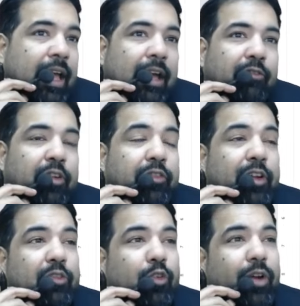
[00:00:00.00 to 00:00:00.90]

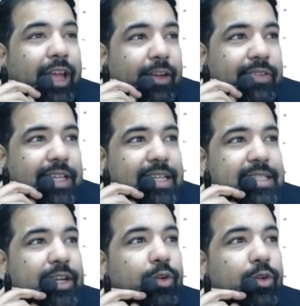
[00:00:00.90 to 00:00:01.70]
54F says that you need